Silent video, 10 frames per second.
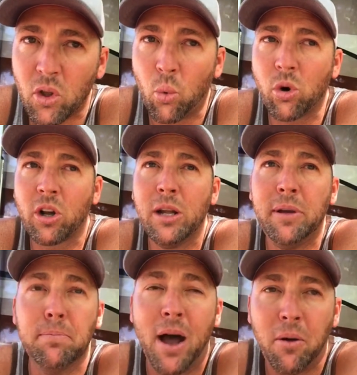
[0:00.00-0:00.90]
we're going to be
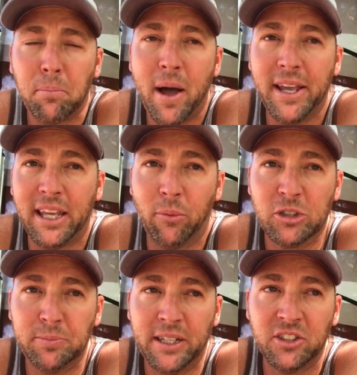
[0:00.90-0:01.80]
mountain
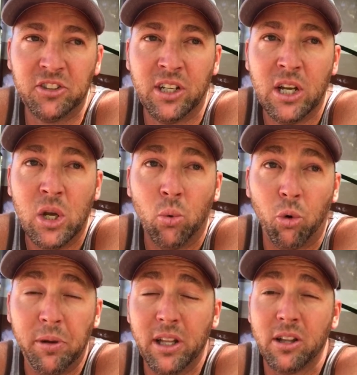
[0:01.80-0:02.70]
biking, which means
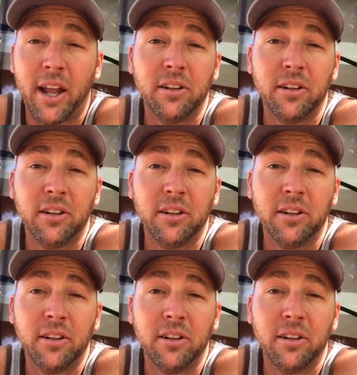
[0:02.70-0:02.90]
we'll be